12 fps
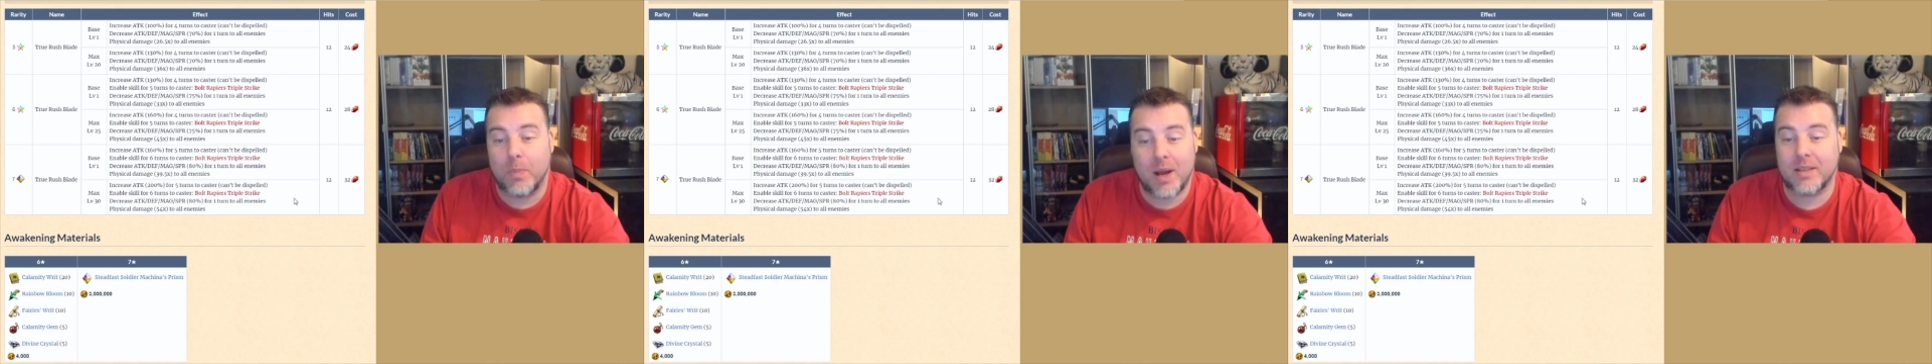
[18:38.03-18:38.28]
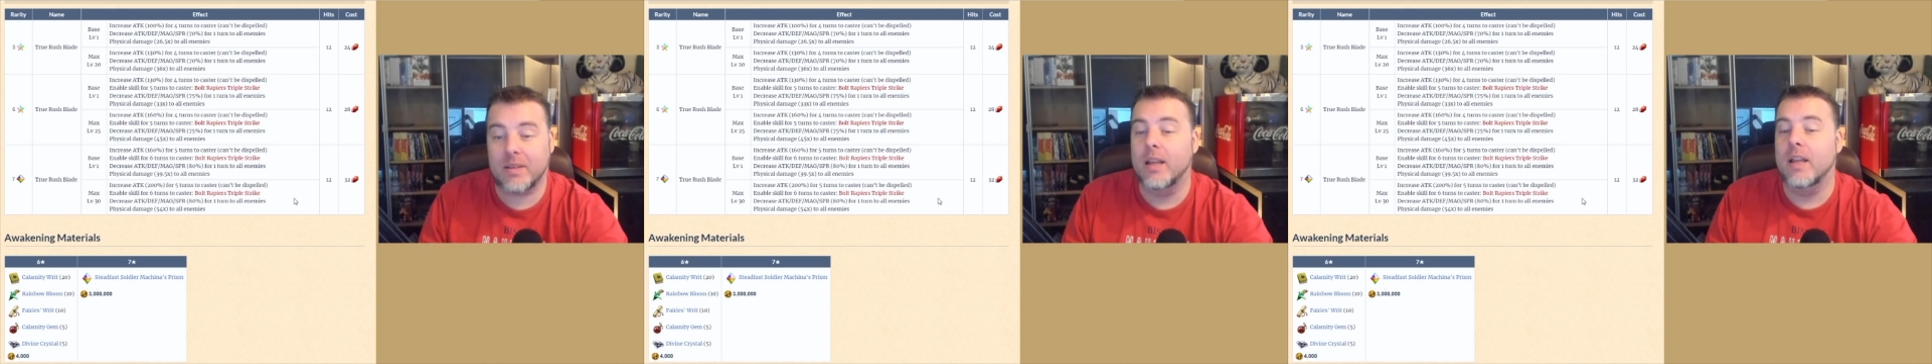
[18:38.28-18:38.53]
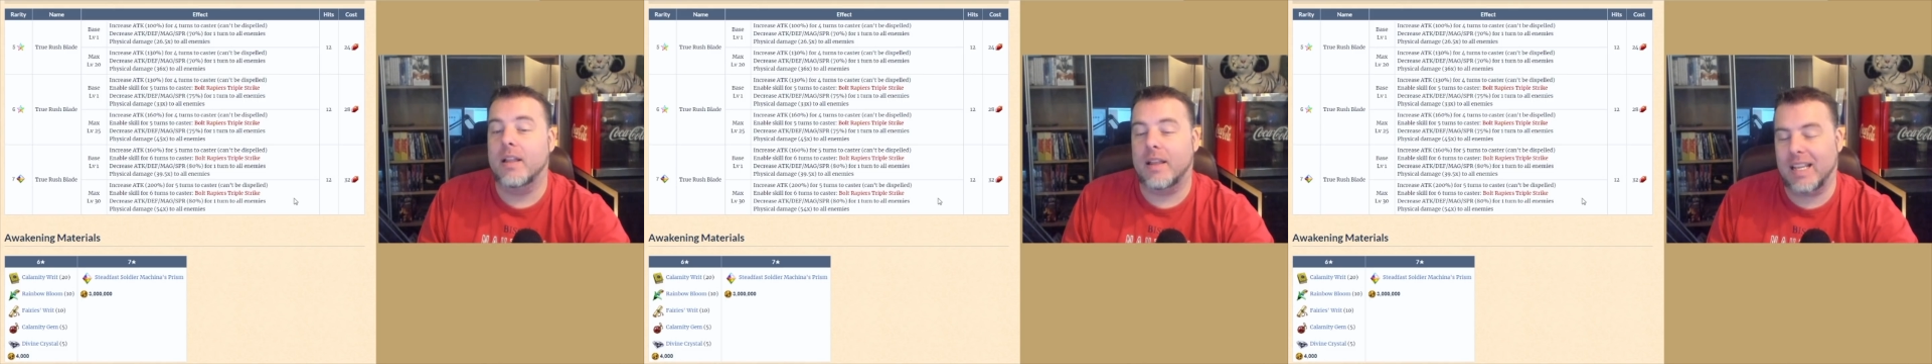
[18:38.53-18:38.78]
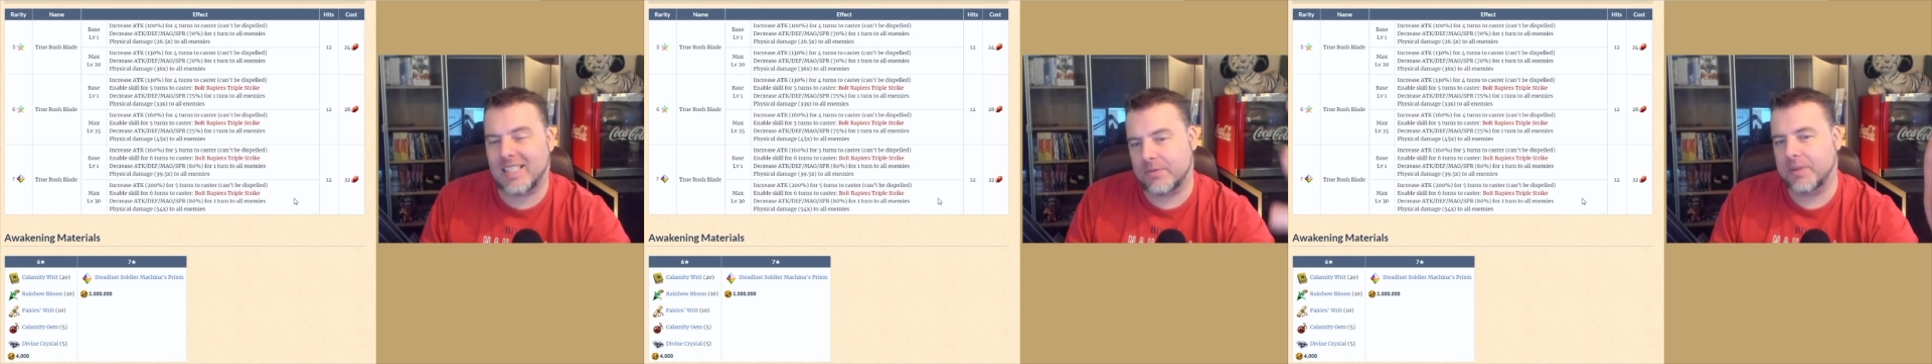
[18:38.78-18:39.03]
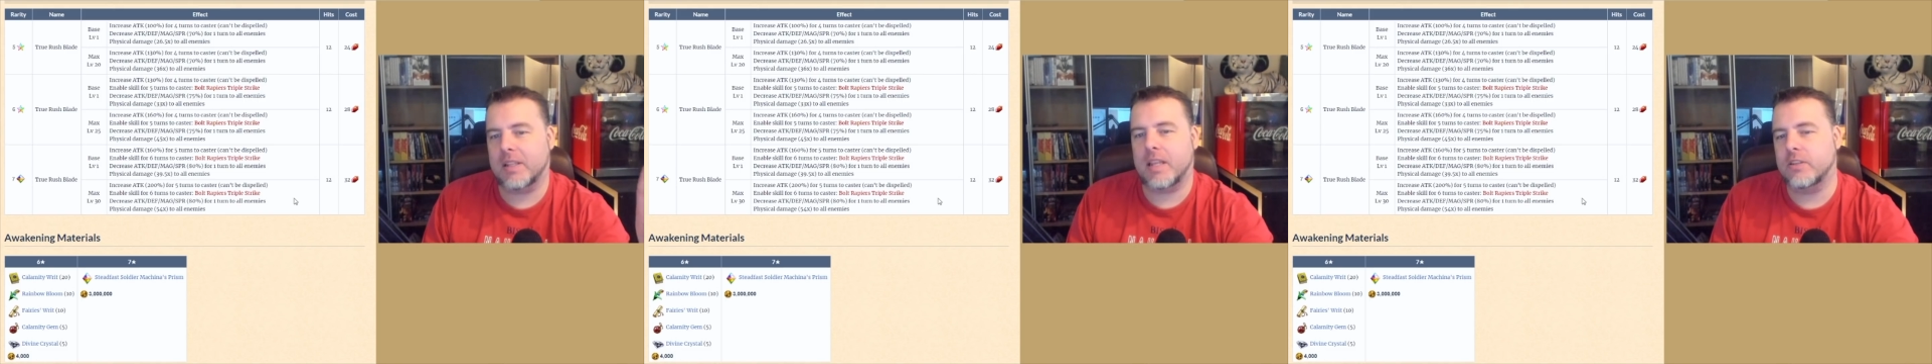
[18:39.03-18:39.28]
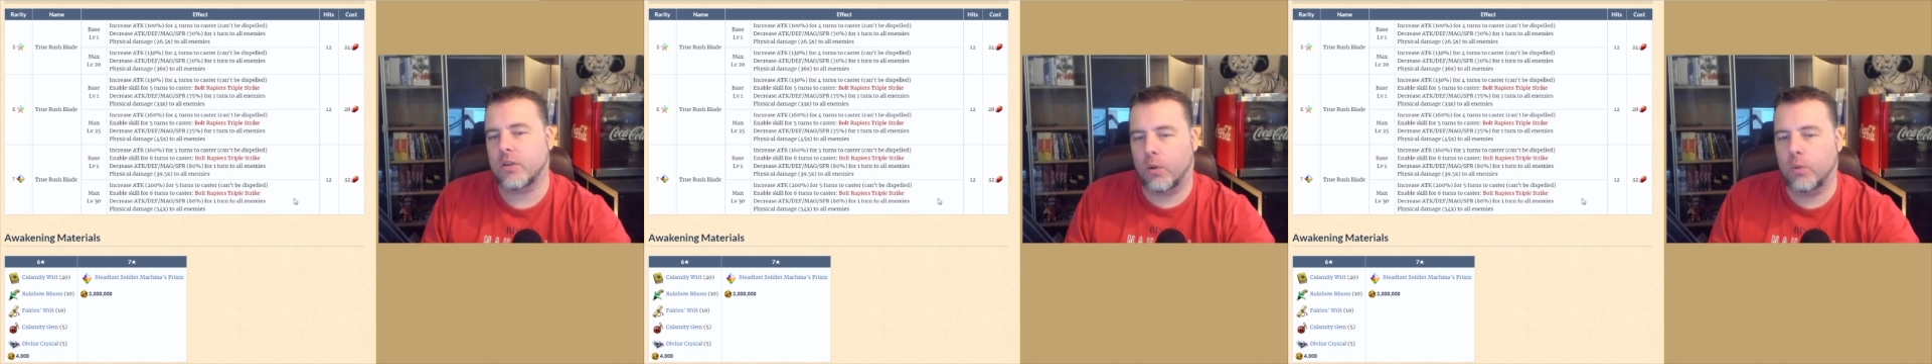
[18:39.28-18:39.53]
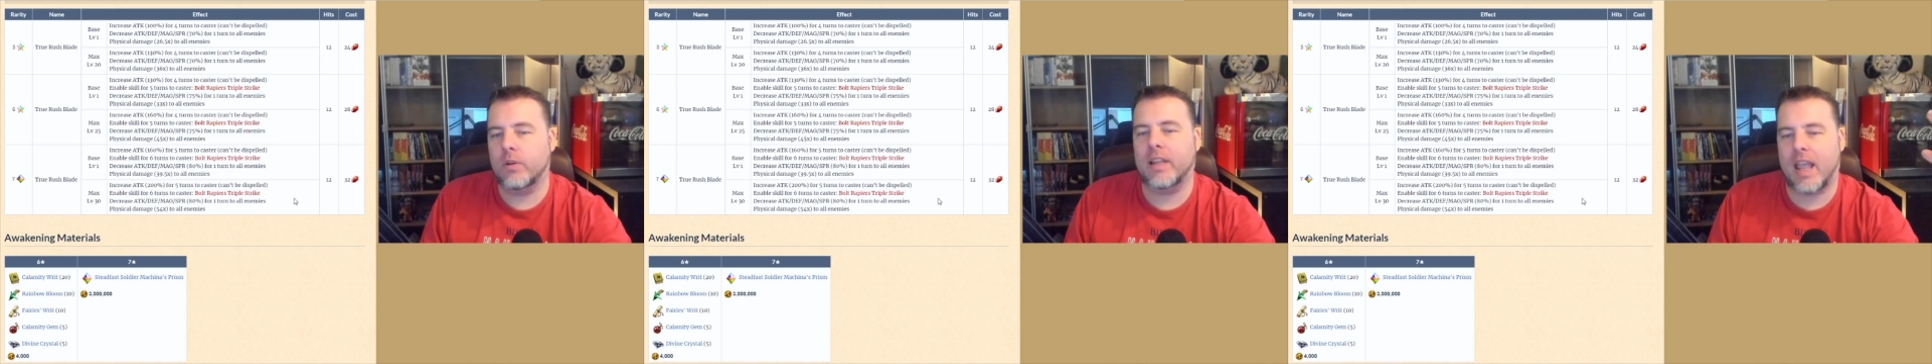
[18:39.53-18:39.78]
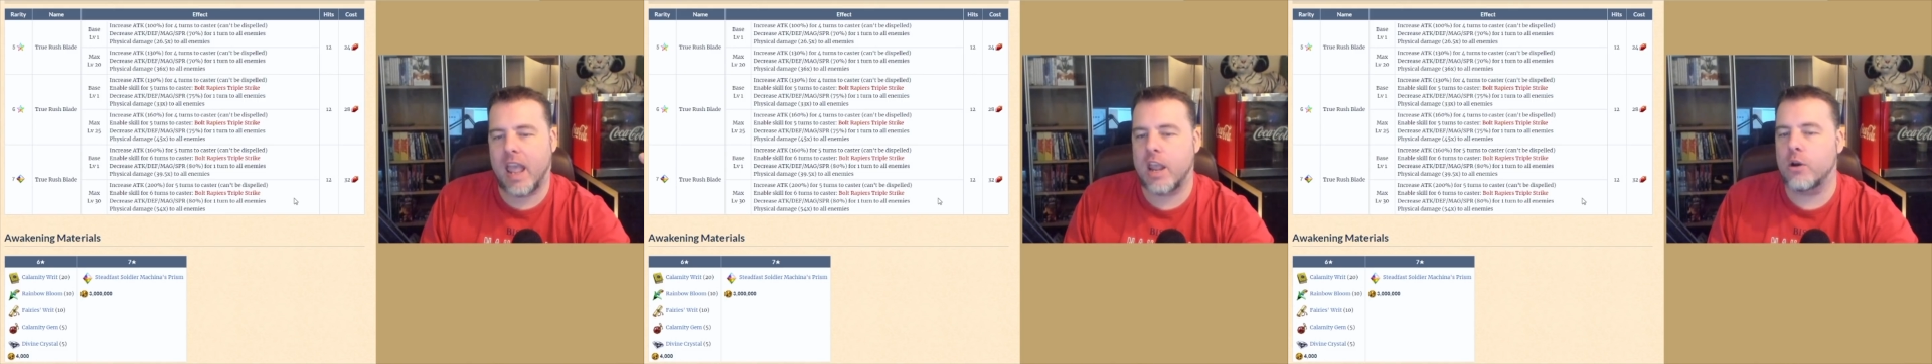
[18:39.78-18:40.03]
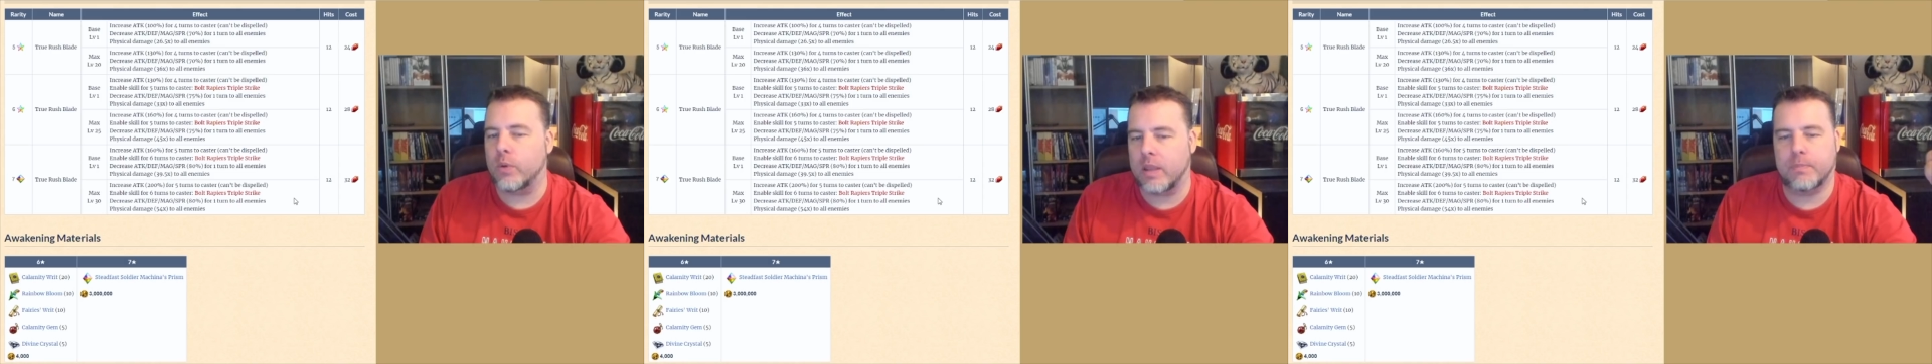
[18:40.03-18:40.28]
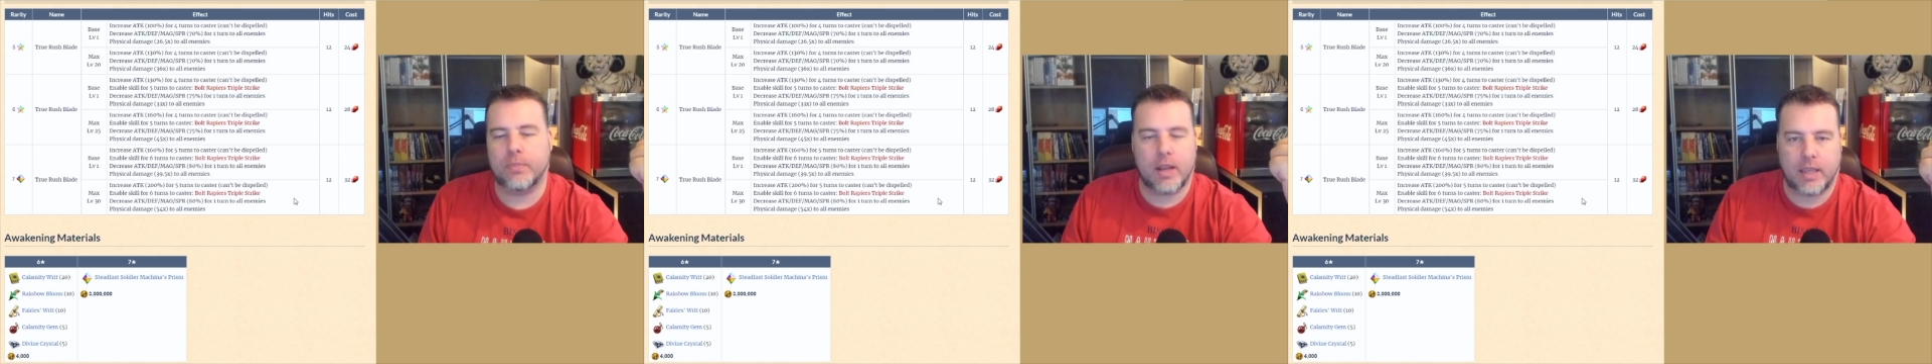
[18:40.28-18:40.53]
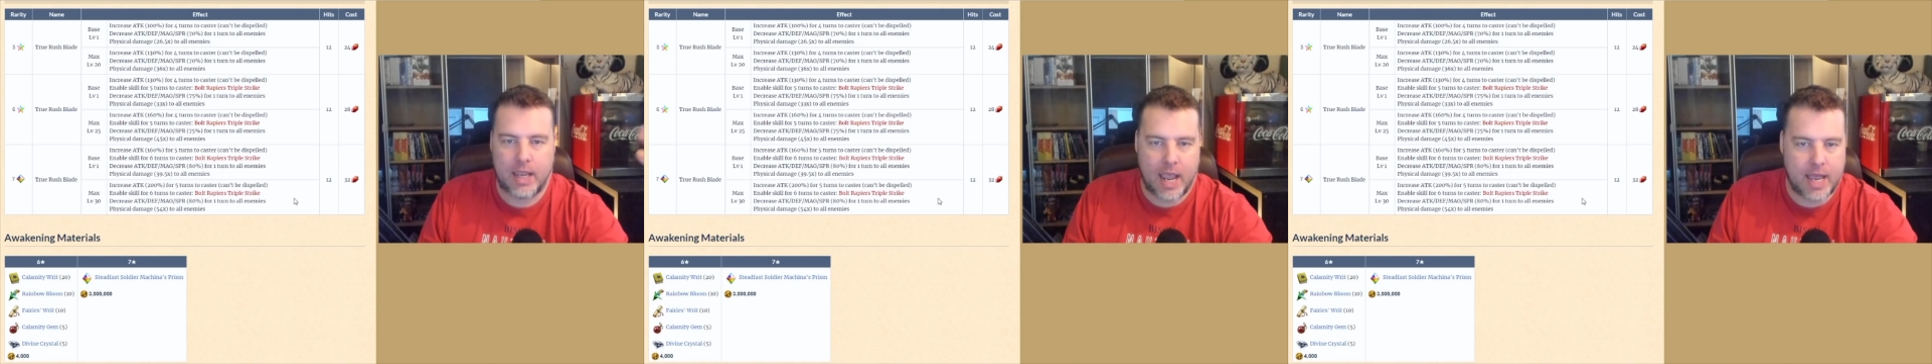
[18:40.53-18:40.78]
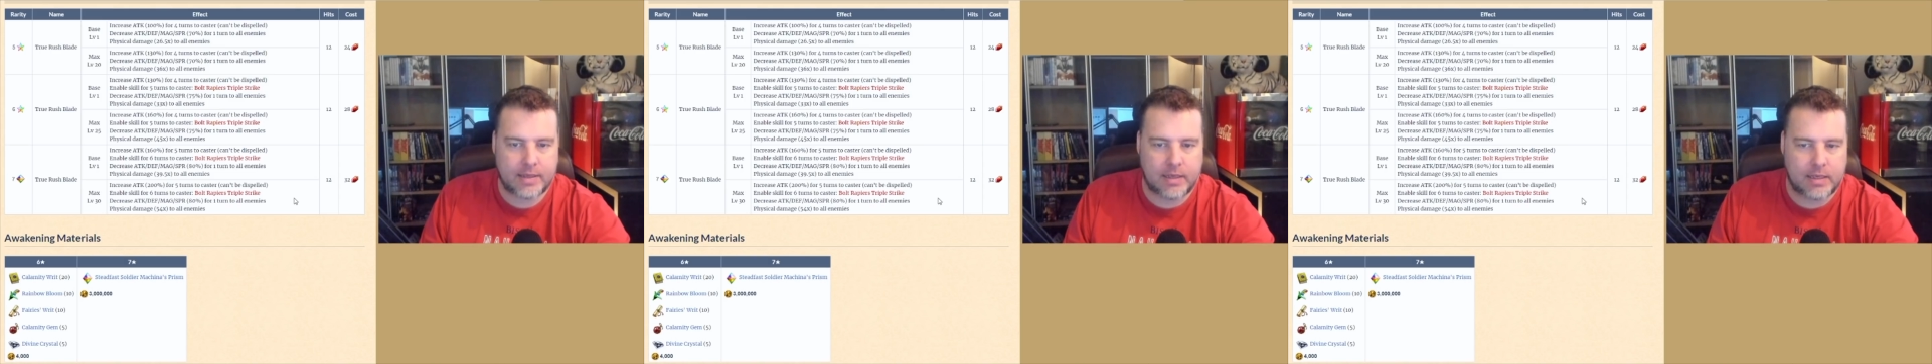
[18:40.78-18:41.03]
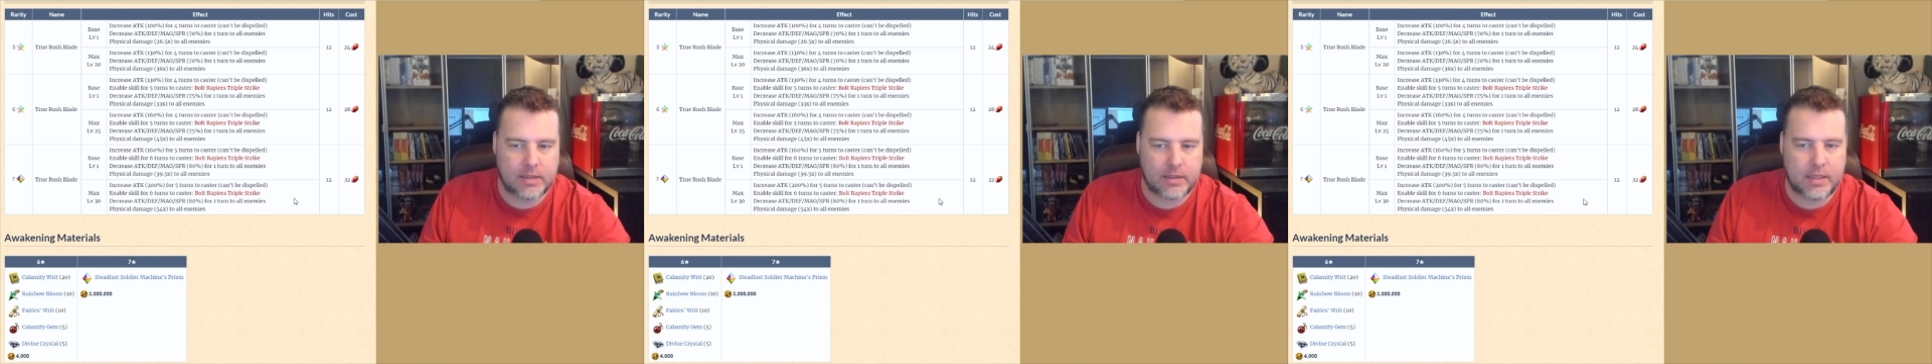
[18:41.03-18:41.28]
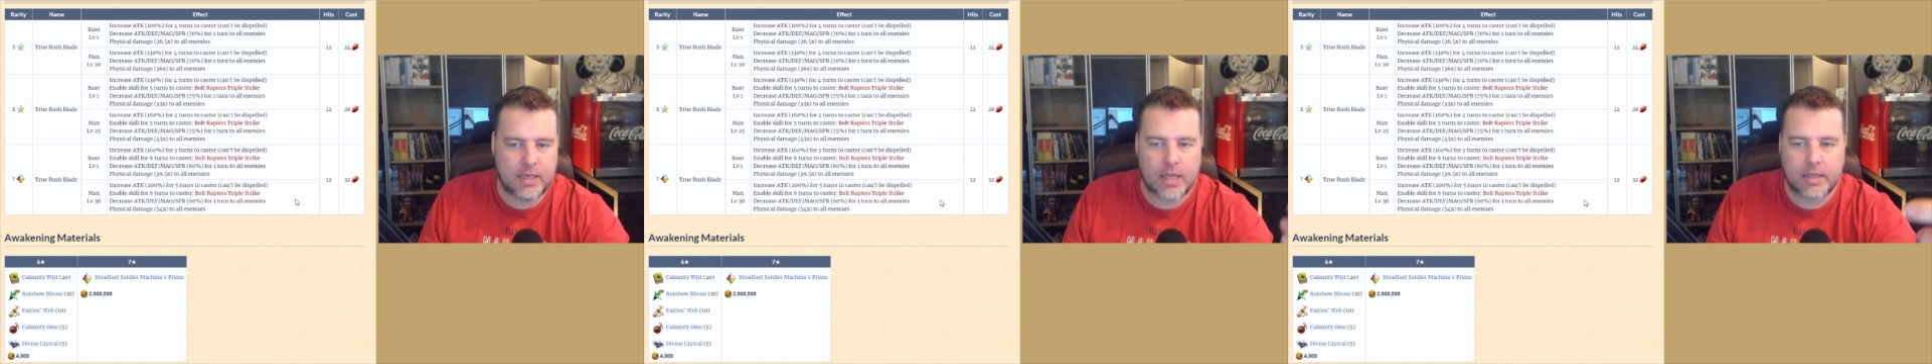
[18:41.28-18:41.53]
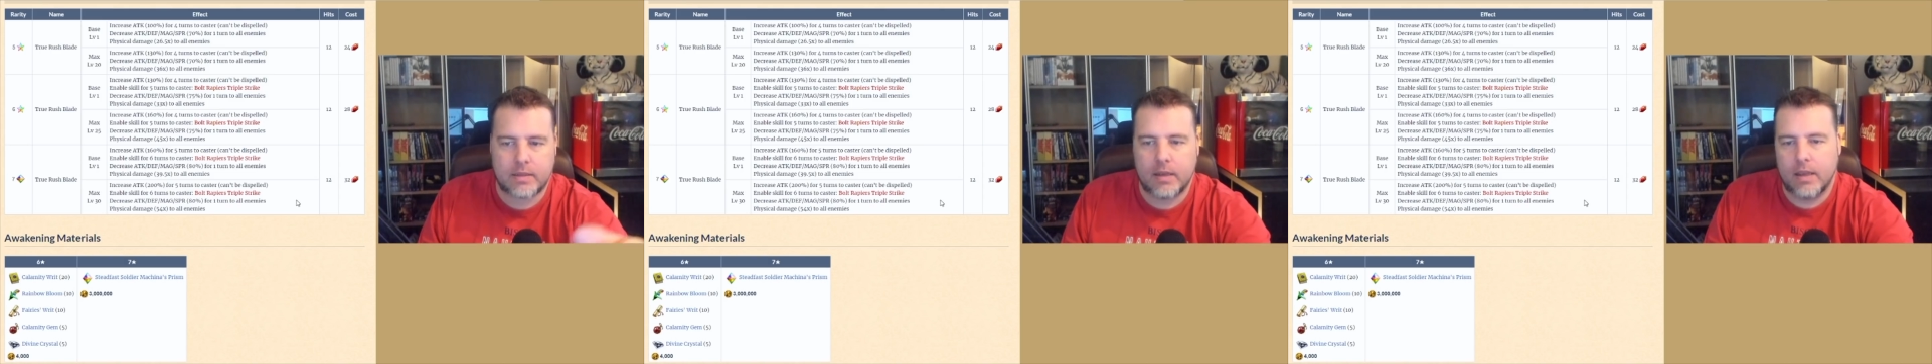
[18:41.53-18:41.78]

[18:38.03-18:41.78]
But it's really his only AoE break he has in his kit.